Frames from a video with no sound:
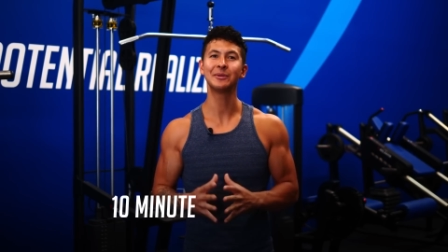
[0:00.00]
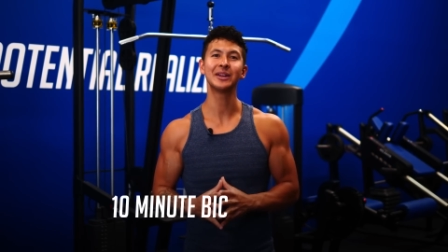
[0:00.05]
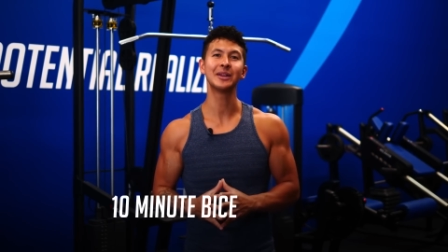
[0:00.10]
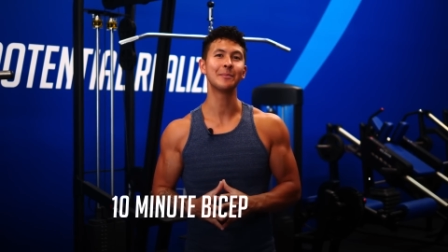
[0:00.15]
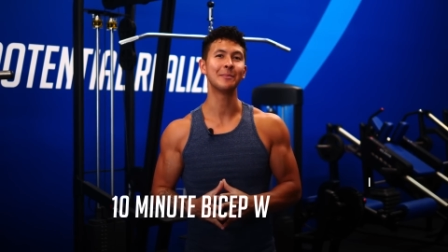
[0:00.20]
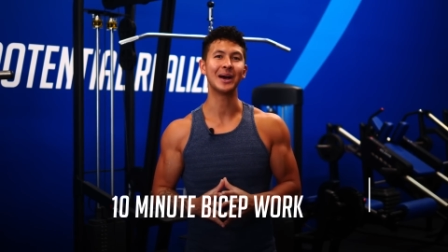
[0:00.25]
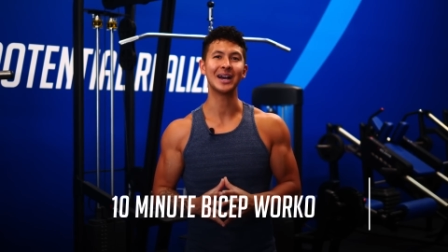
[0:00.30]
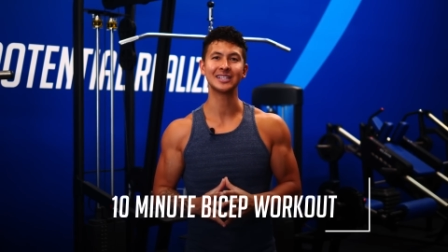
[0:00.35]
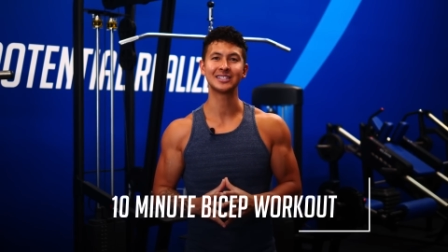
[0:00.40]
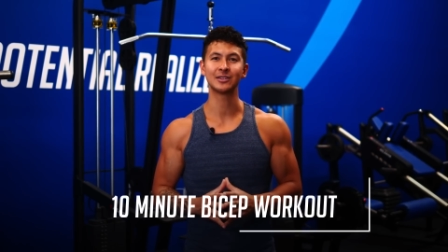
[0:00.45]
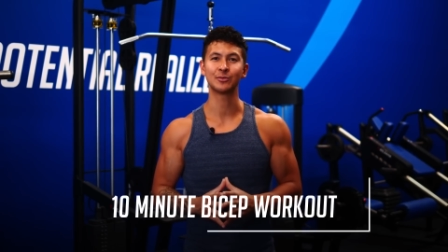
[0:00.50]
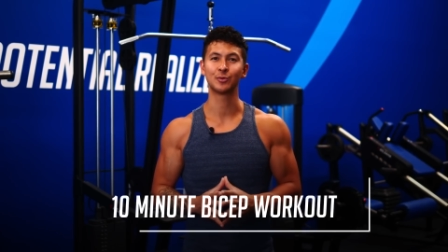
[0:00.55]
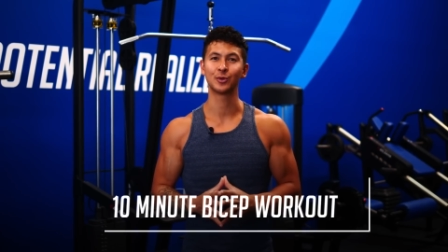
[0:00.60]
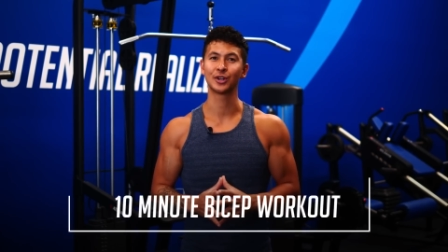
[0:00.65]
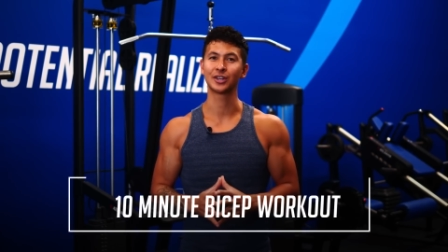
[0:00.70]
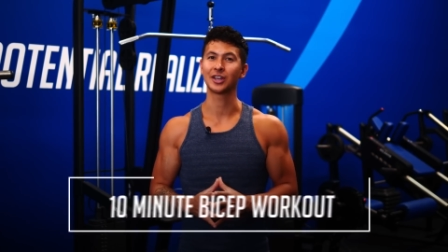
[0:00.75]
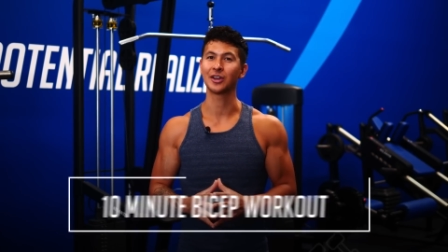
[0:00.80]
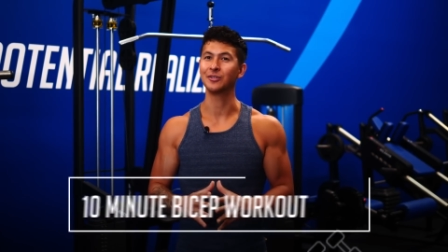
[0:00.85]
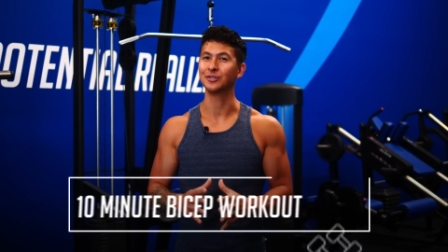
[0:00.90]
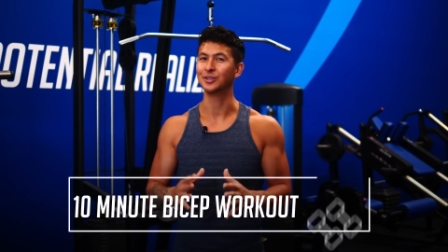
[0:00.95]
minute bicep
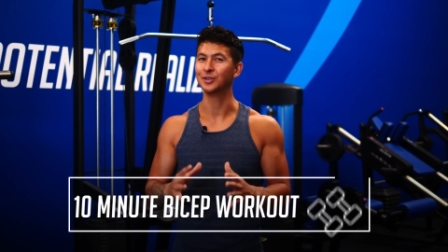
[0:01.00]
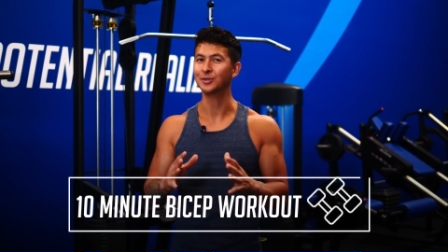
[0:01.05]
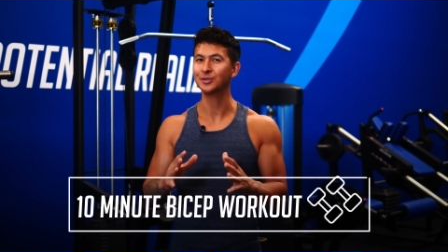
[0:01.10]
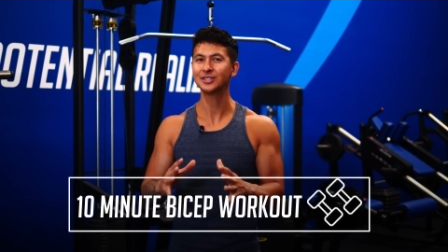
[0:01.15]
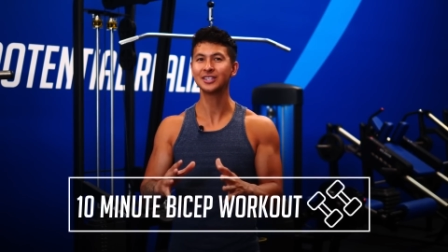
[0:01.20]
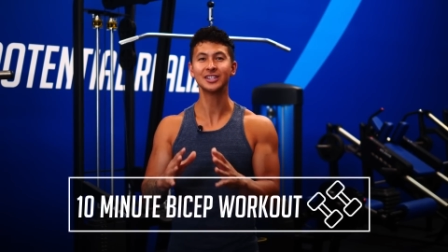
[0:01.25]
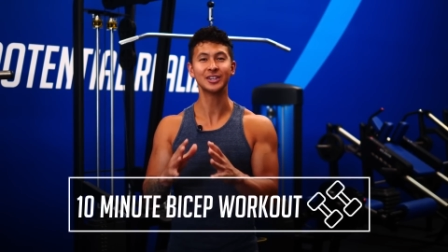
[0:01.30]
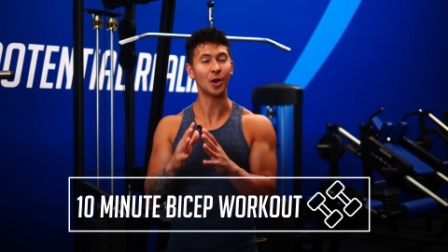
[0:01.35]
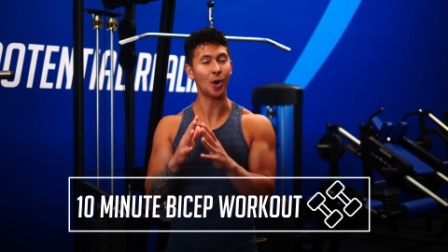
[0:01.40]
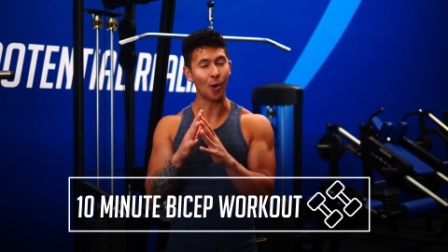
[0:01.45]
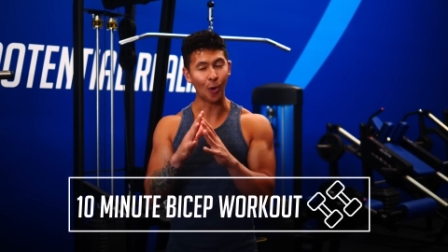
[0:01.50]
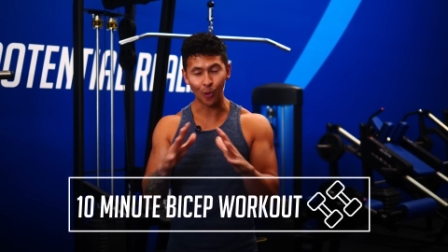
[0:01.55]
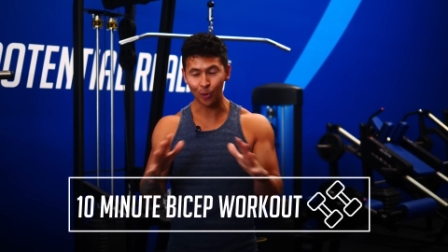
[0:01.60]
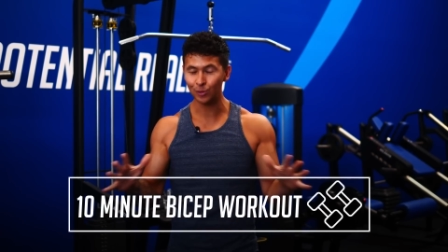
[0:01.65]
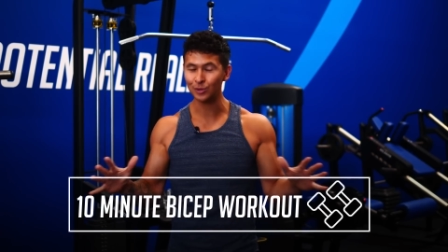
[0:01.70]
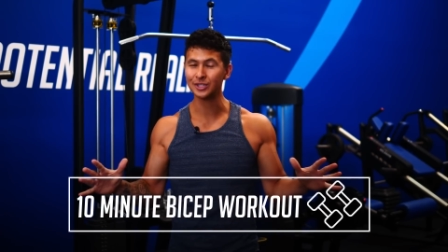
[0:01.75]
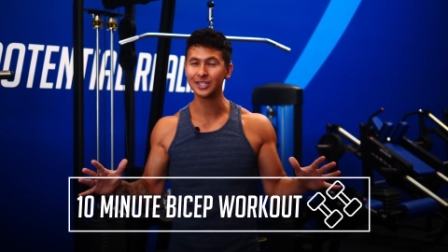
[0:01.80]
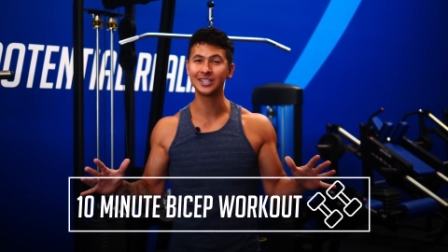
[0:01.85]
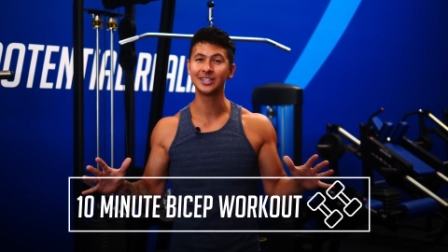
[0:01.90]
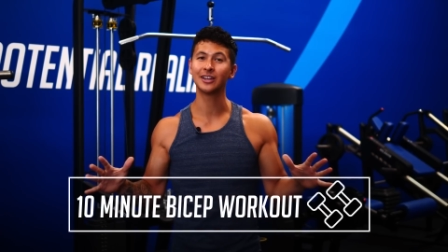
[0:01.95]
workout using
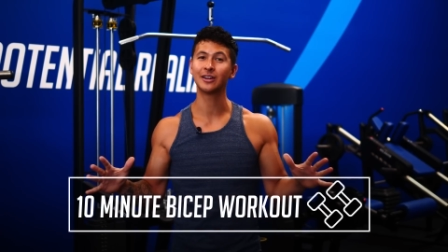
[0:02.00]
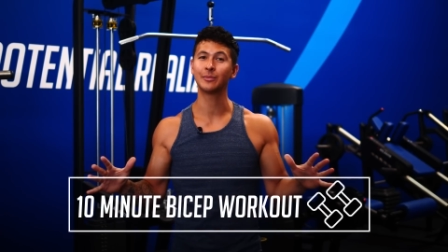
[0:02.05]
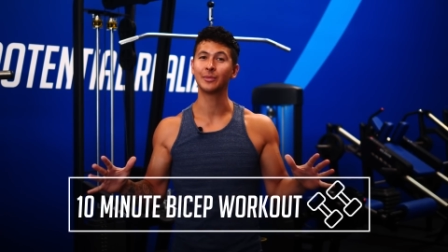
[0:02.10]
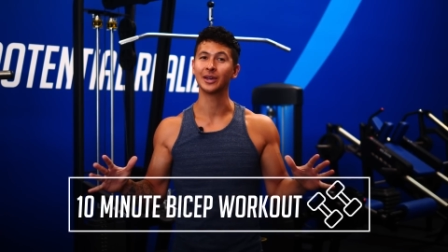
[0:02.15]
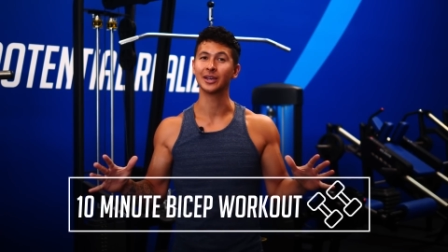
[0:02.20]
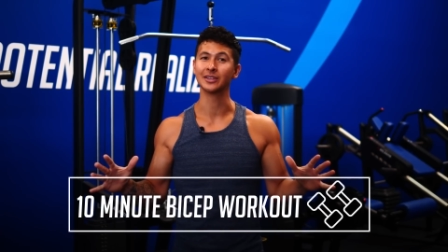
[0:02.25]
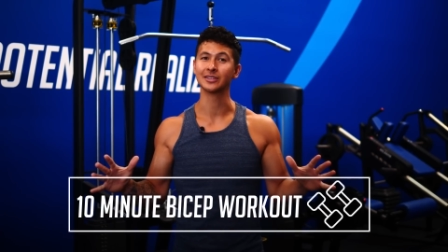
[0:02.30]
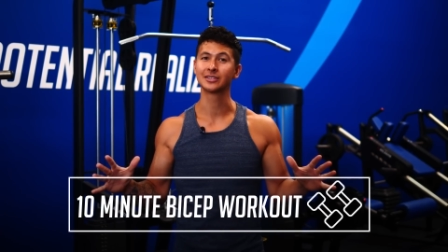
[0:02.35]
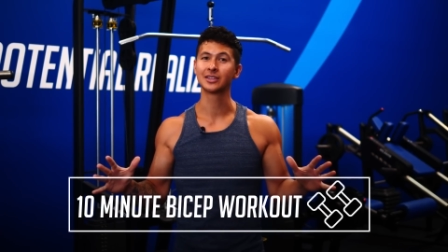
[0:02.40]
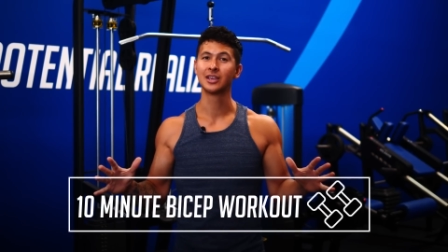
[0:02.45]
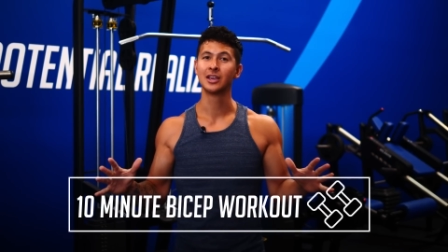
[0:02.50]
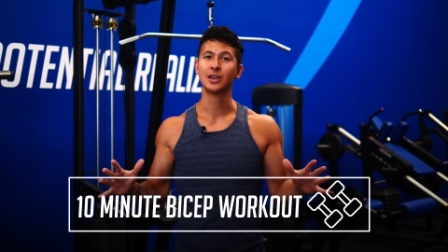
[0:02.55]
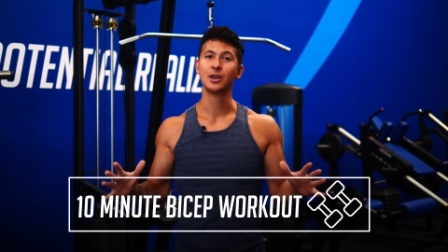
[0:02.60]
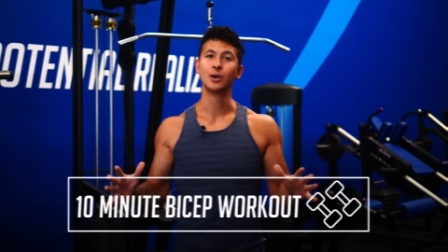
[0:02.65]
only dumbbells.